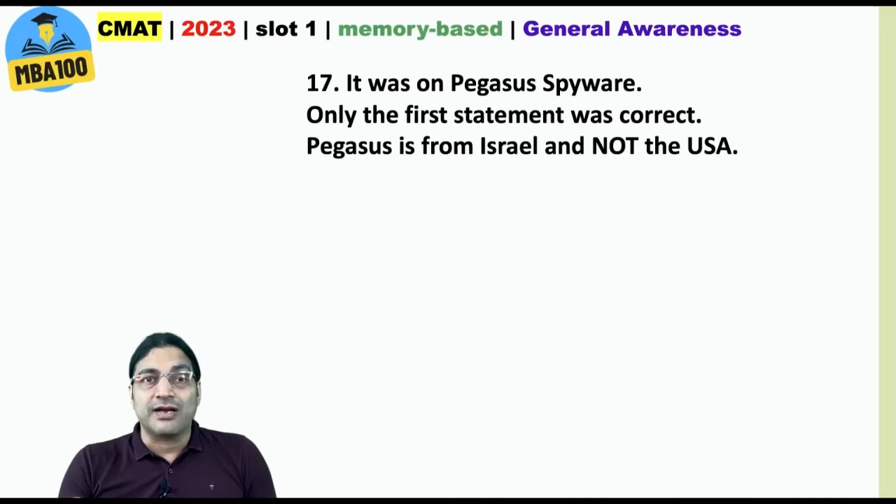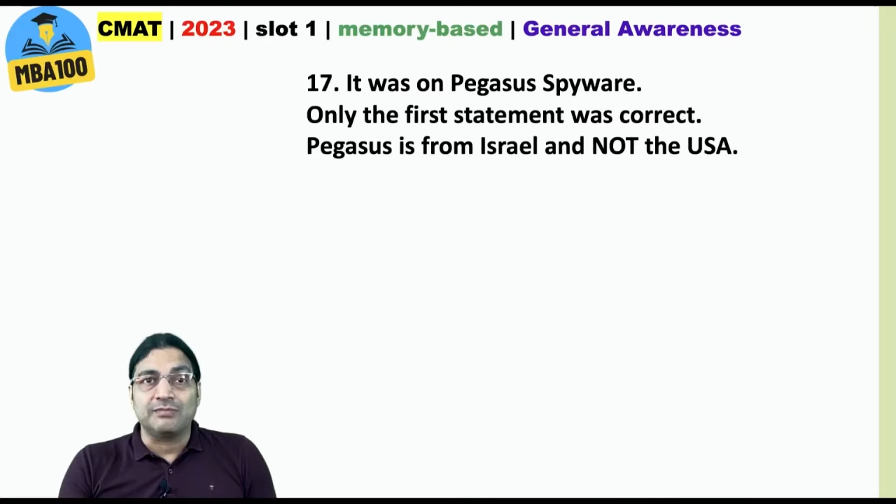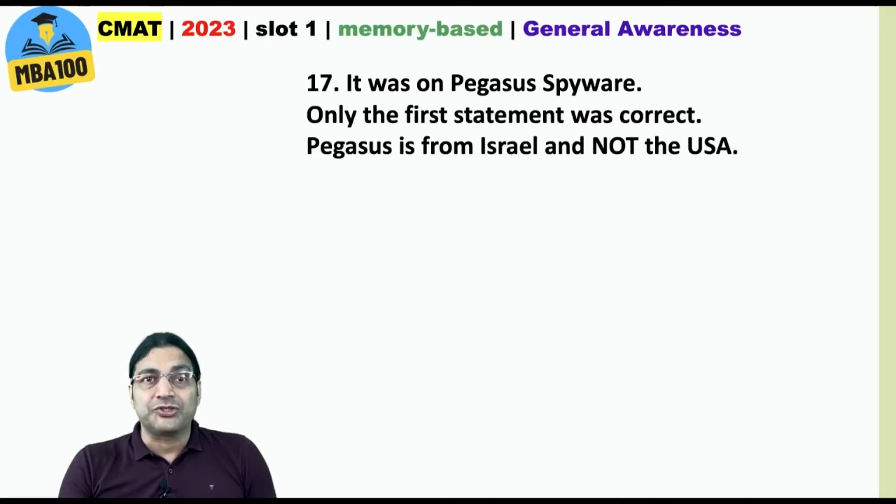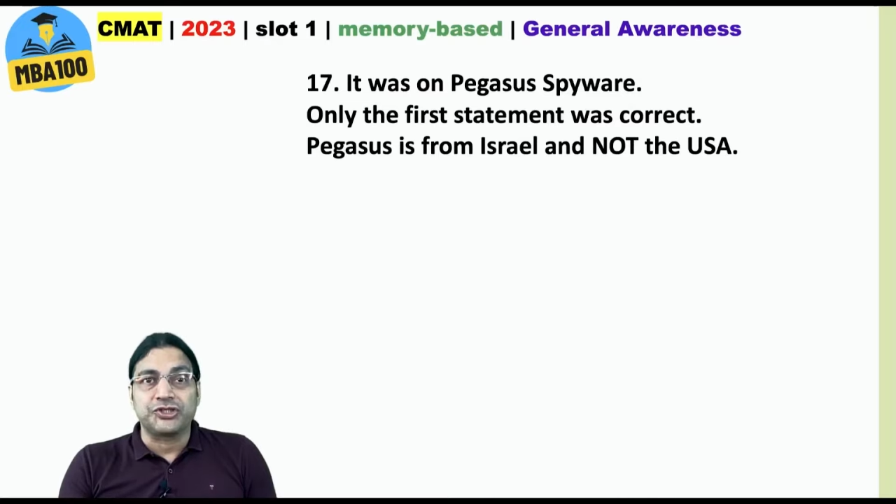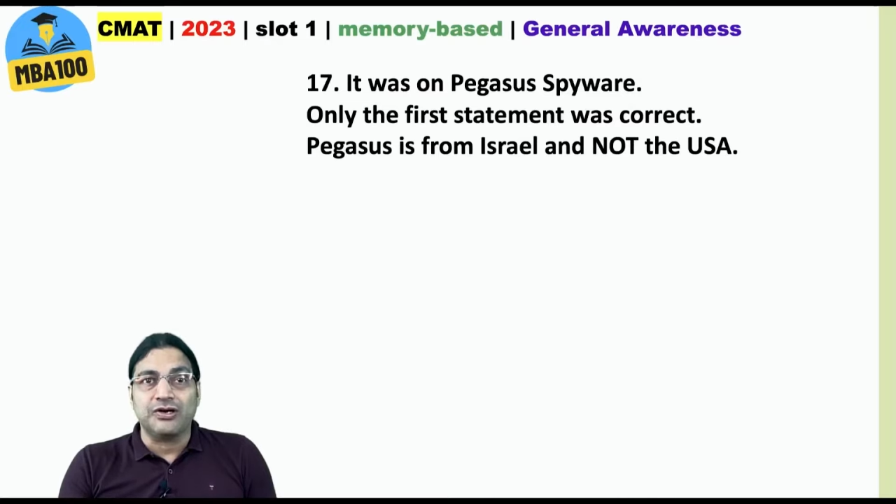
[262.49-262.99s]

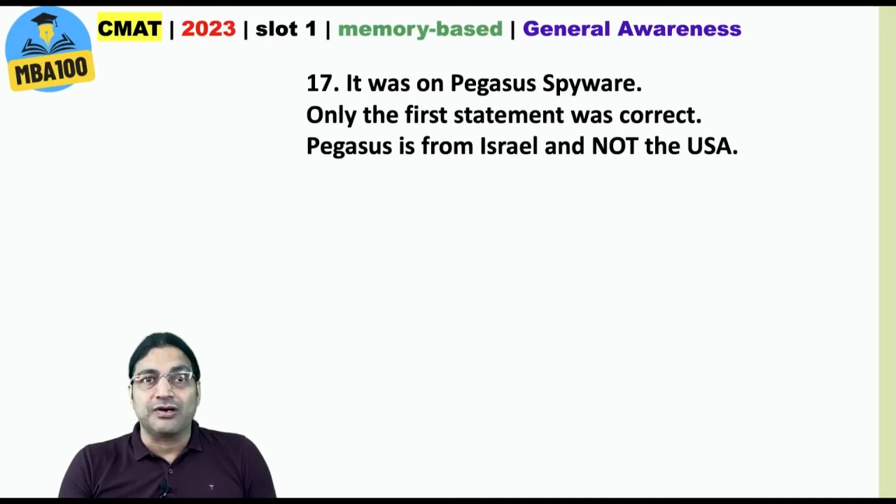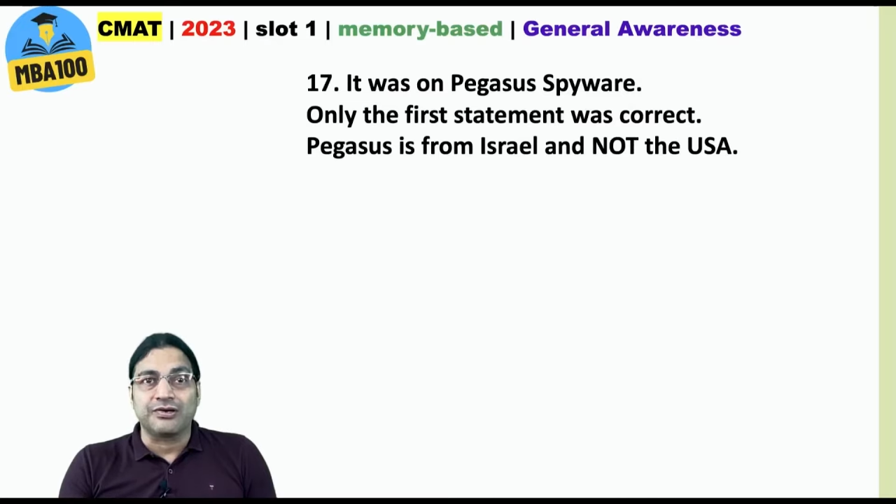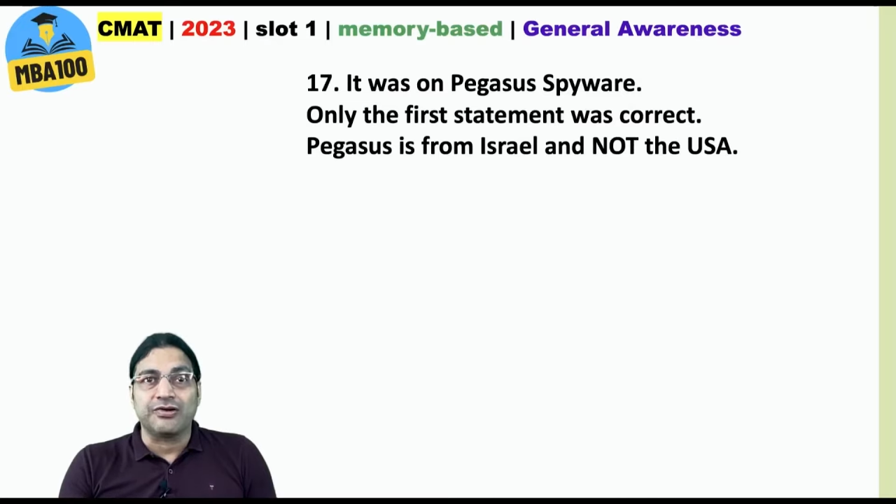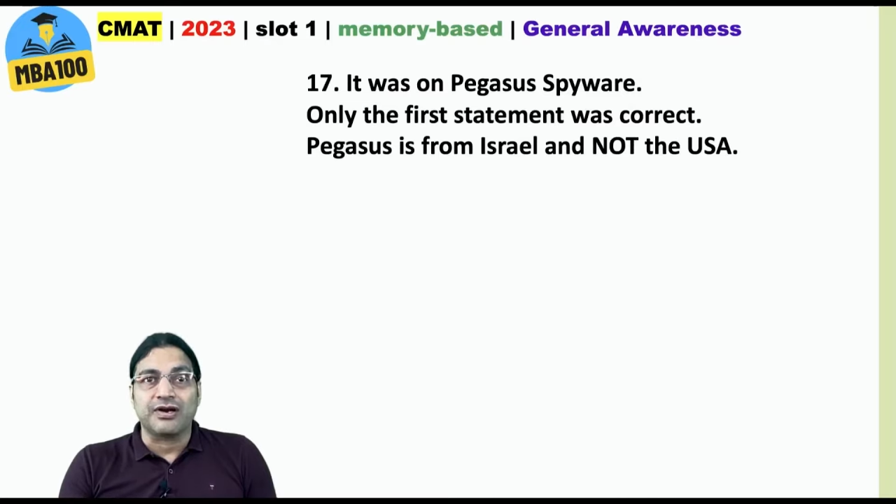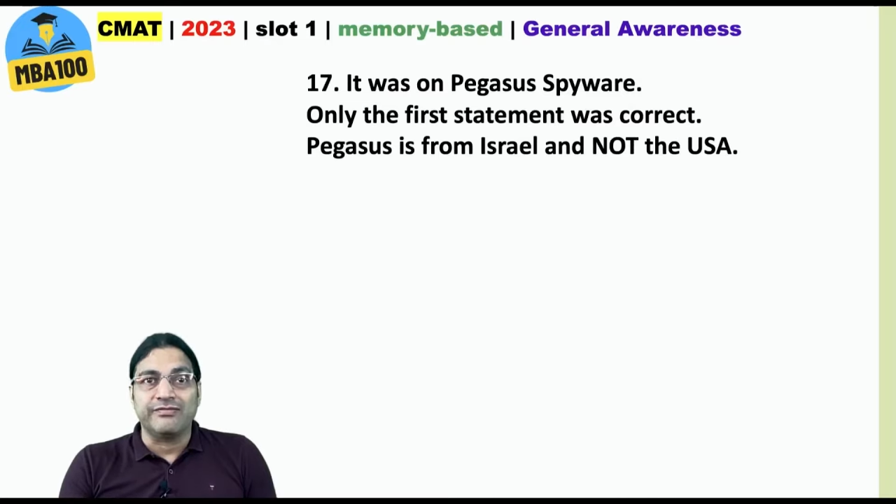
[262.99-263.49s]
I'm sure
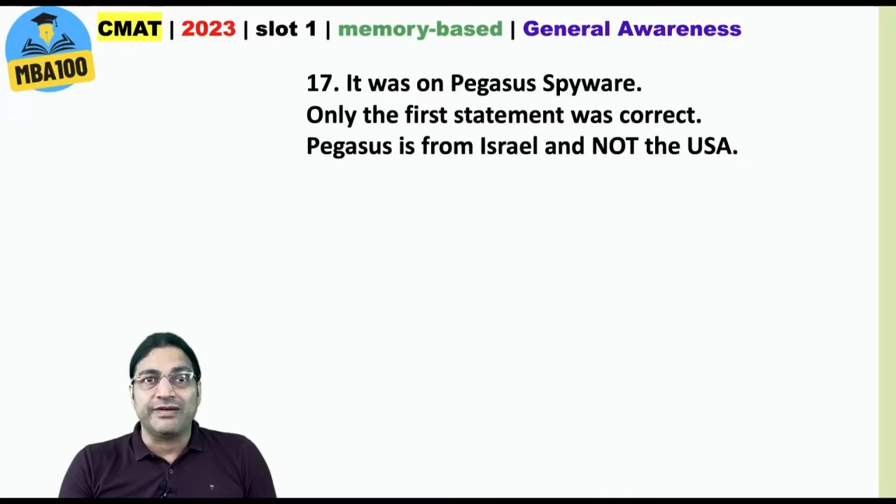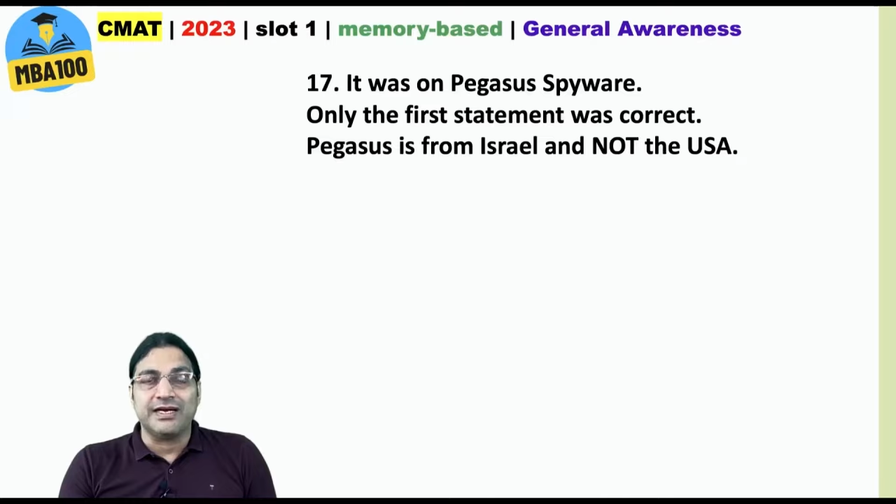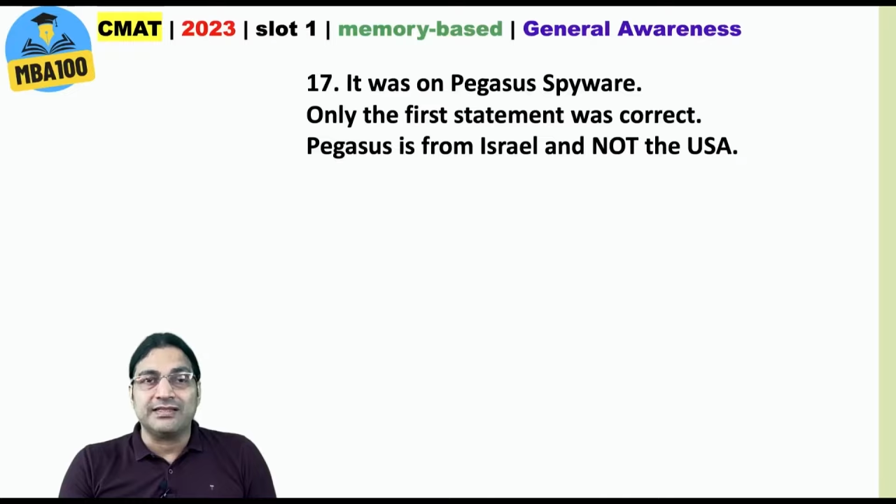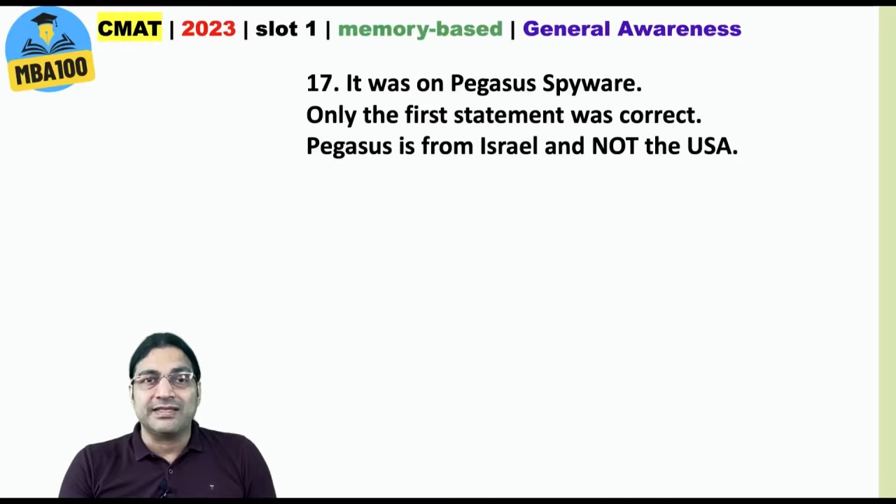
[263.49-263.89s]
you're aware